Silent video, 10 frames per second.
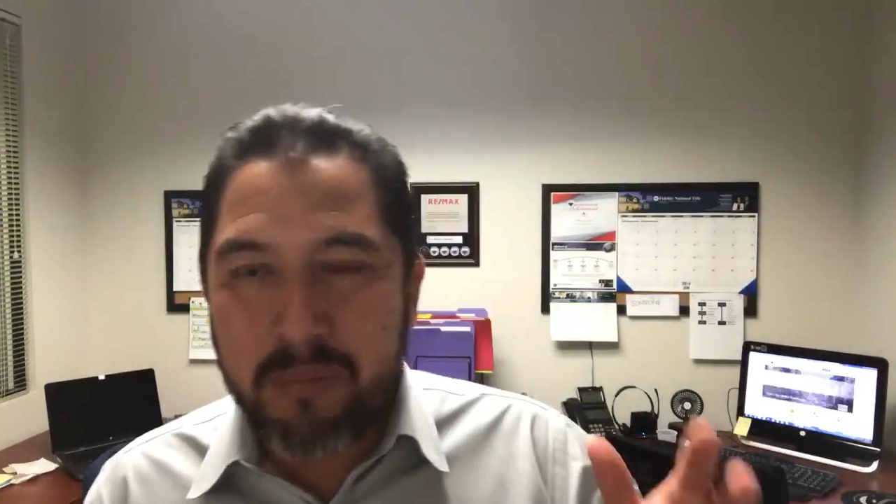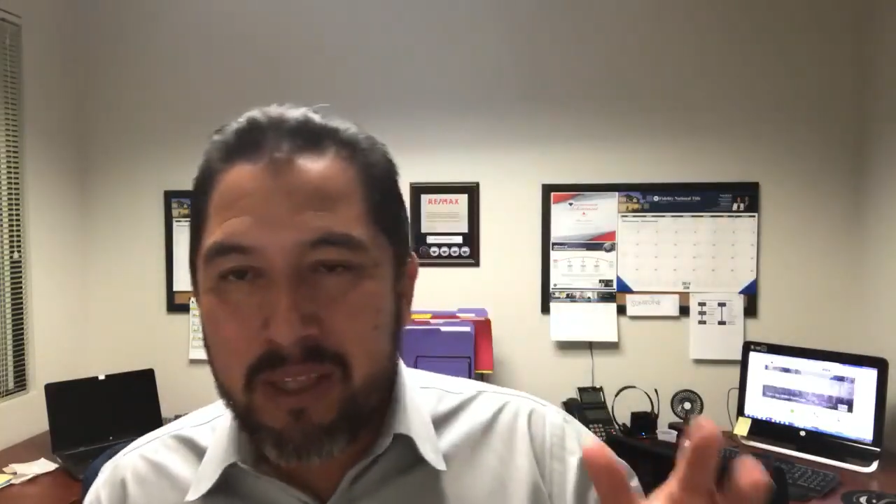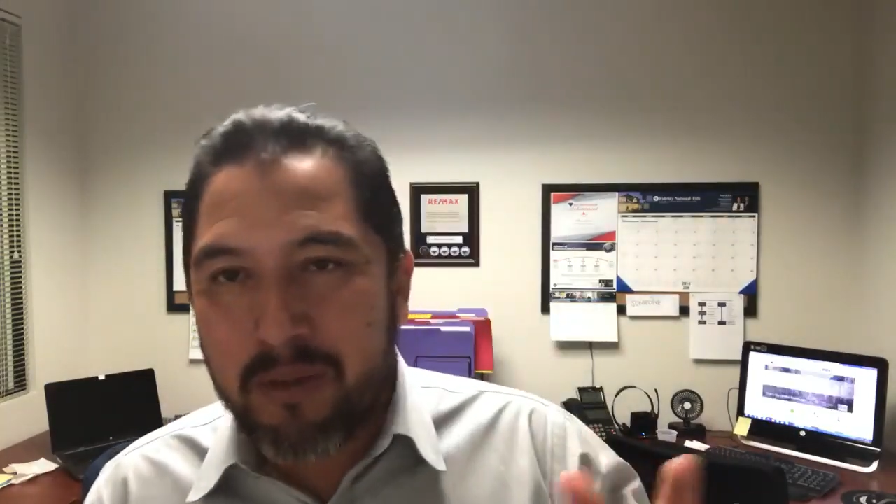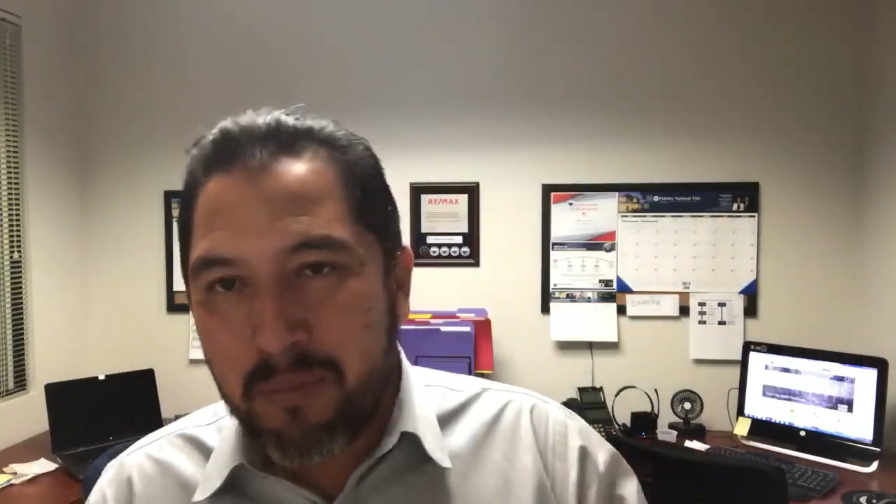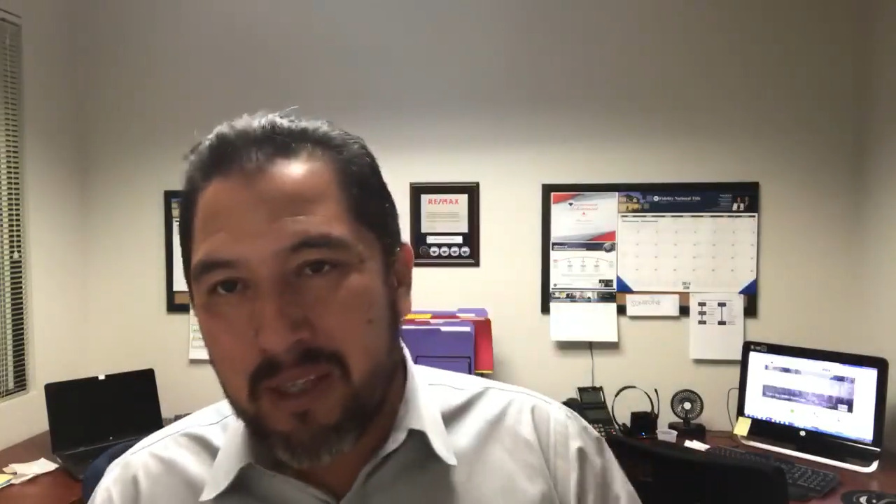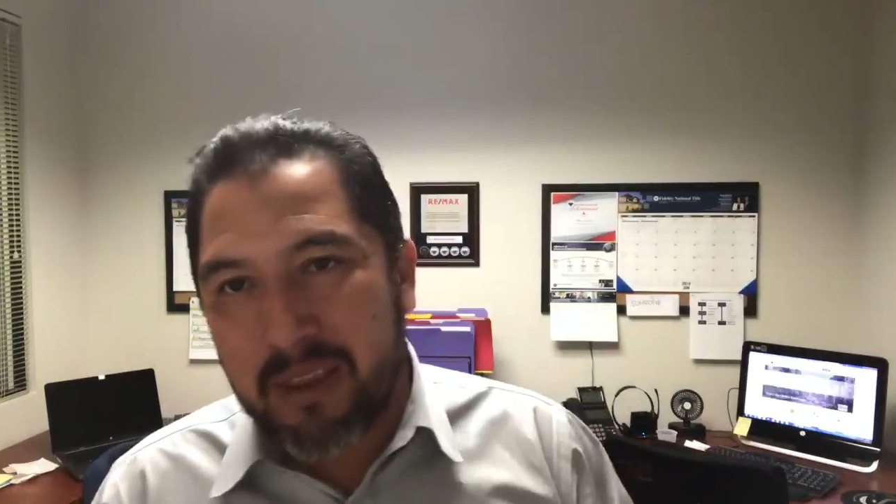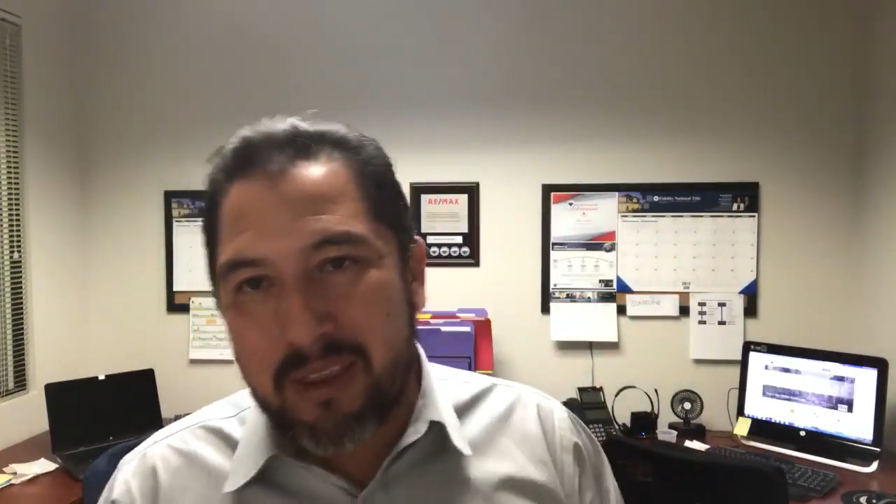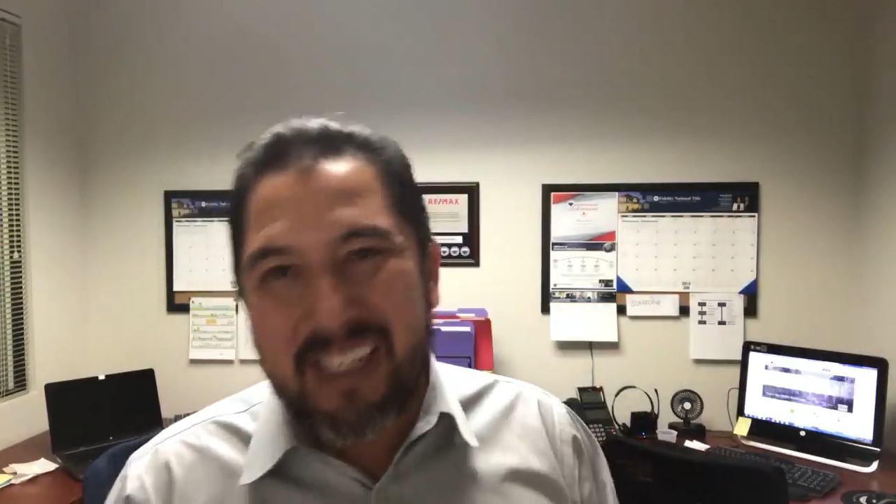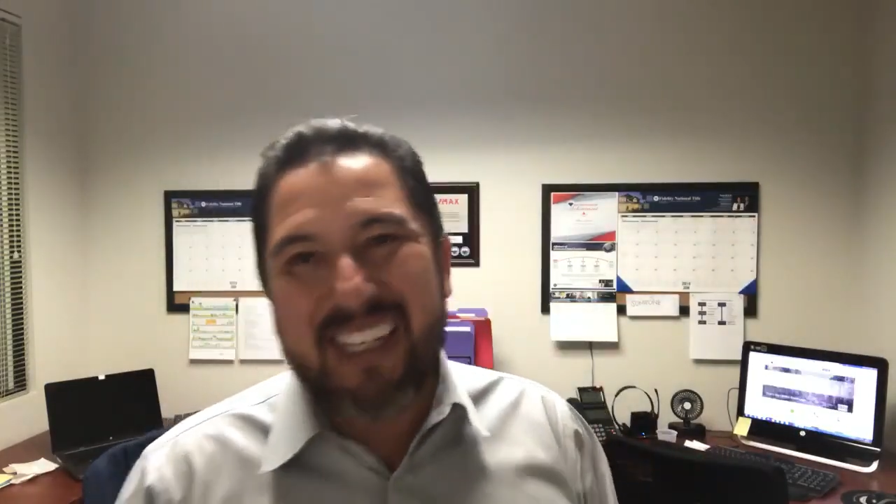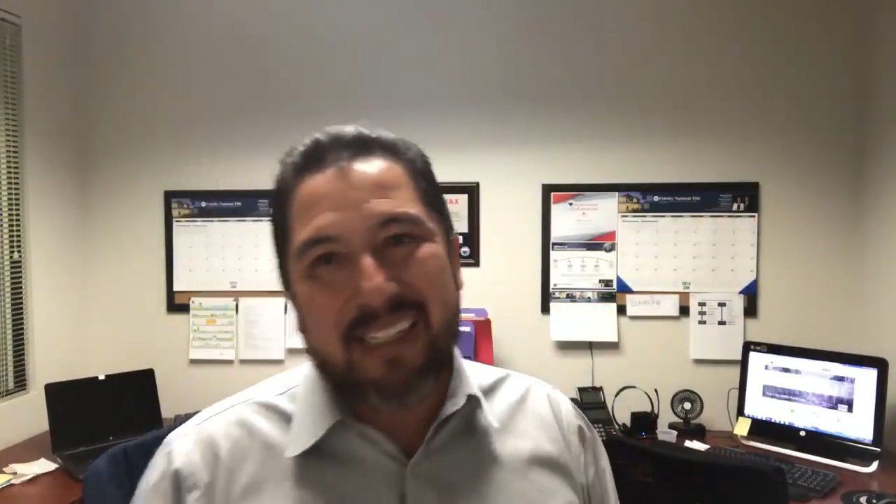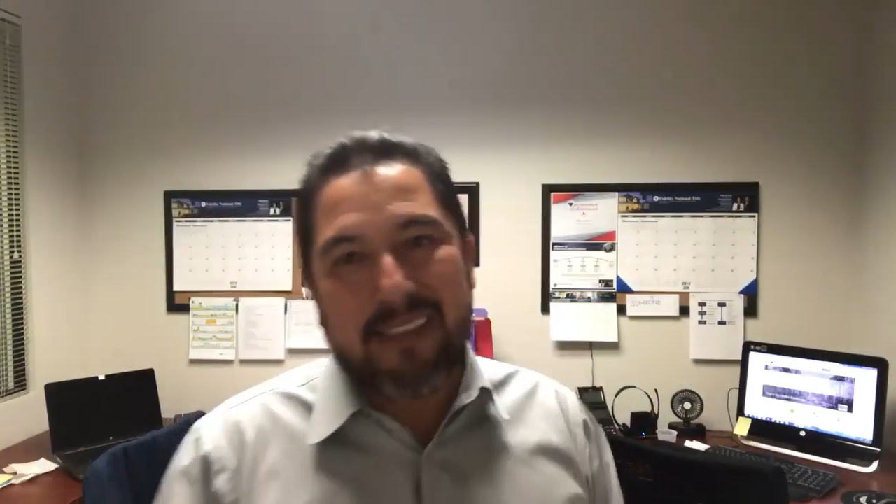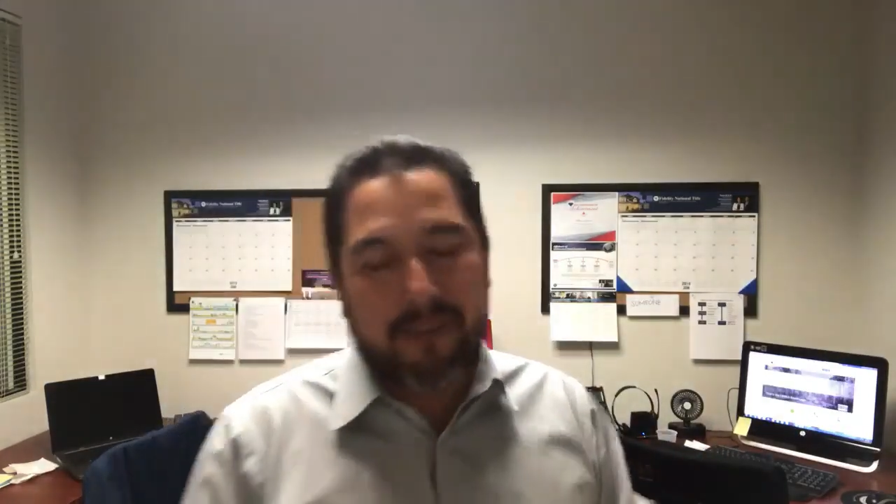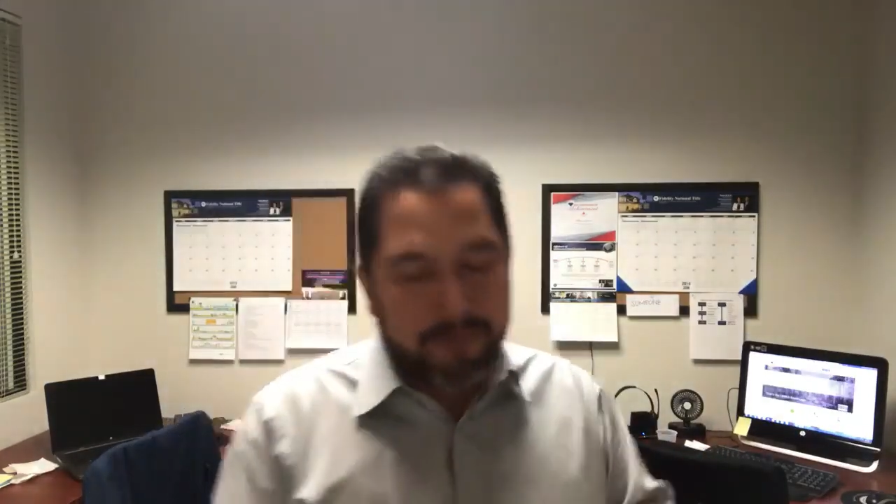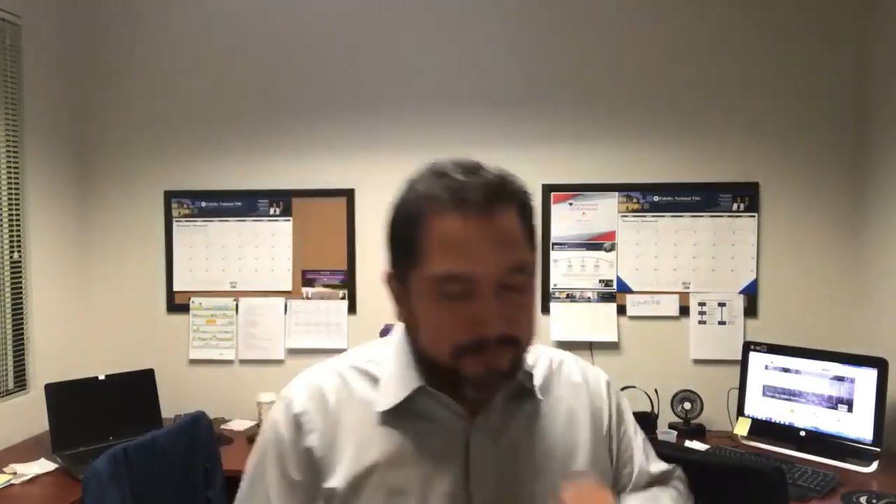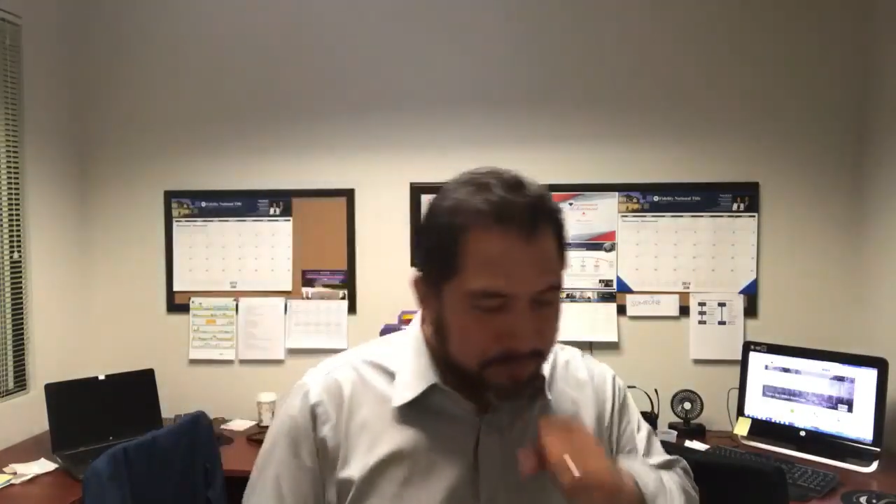month-to-month tenants,